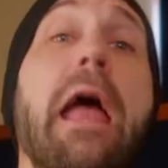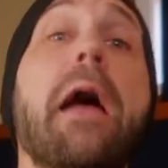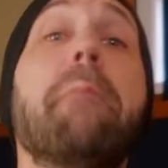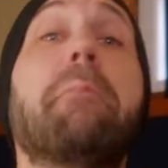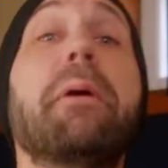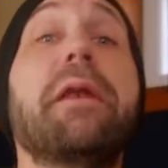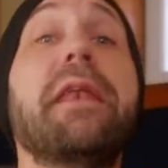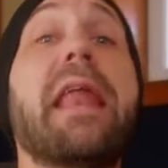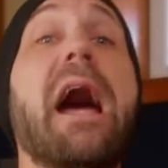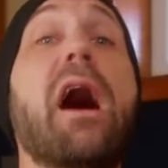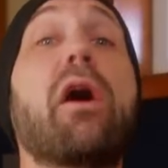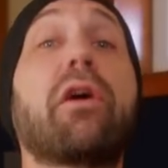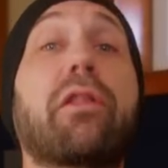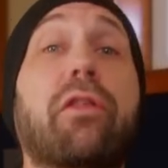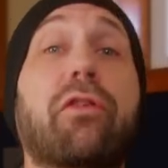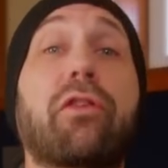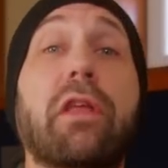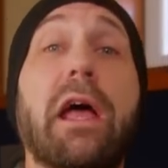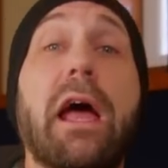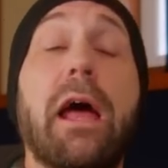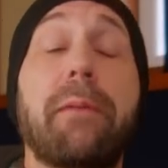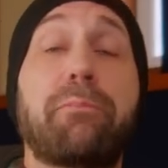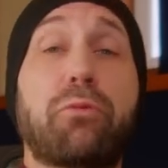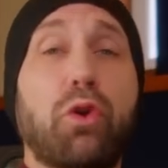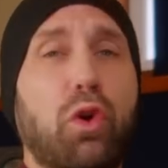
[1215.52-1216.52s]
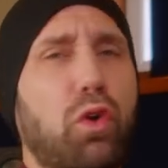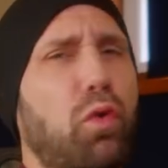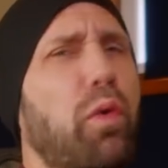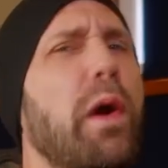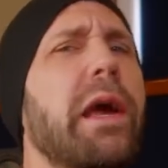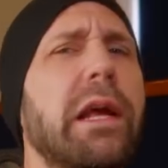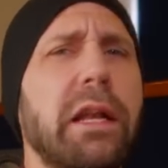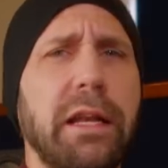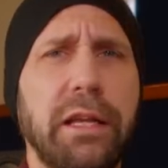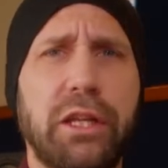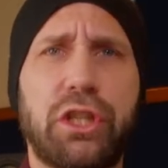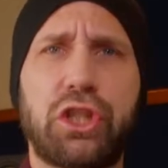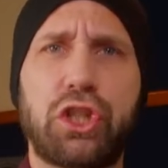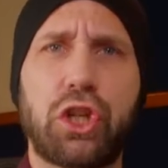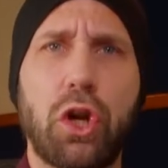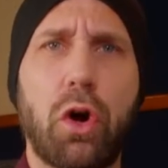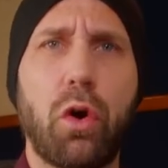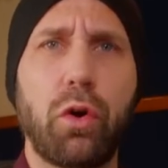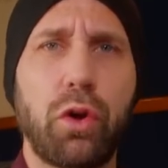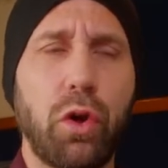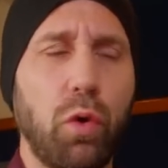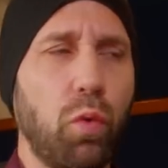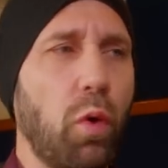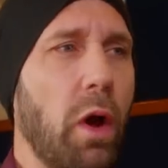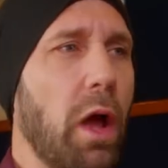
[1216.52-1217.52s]
But now it's time to quickly show
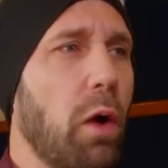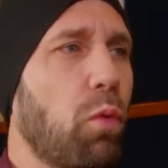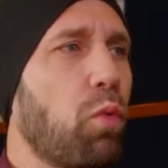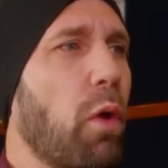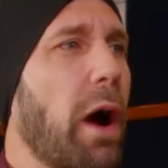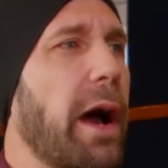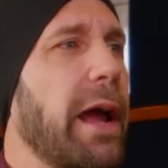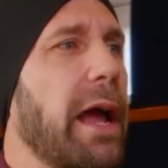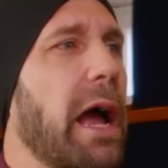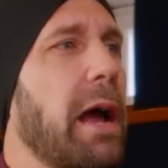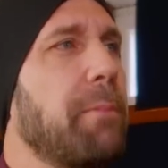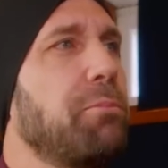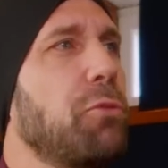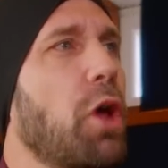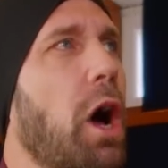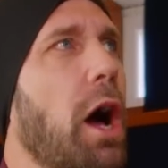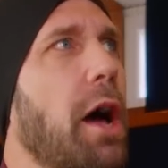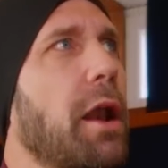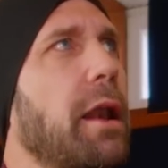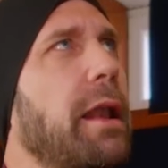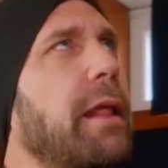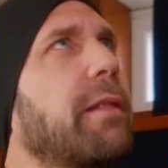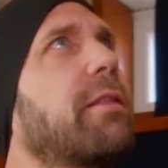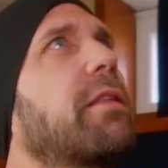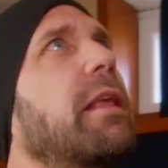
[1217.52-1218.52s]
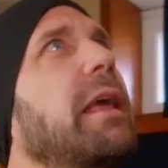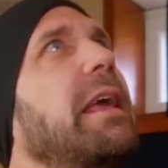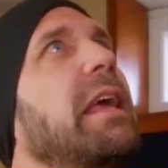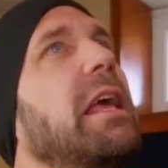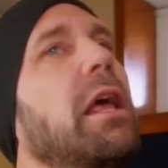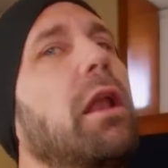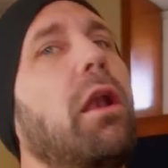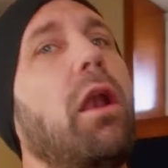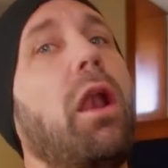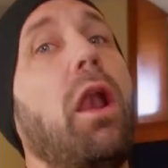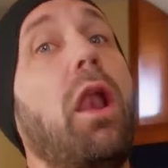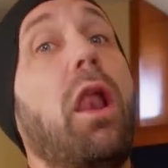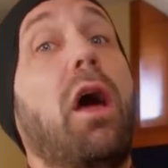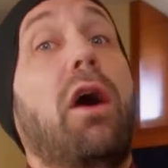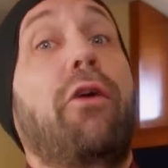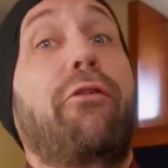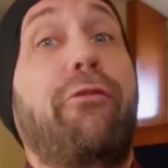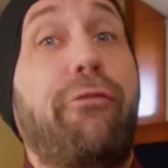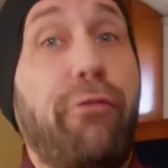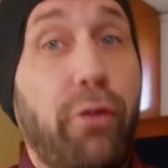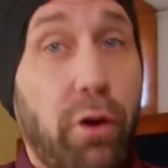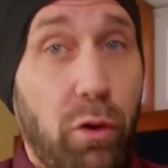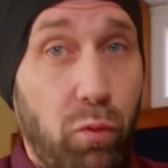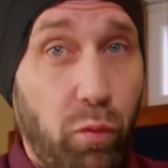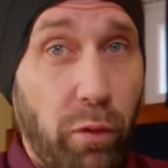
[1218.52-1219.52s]
you why I'm not, let's say, in
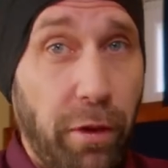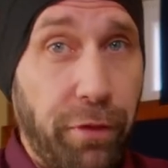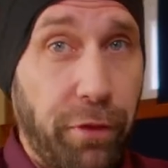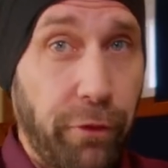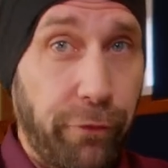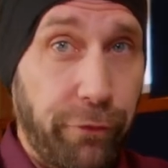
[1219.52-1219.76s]
love with the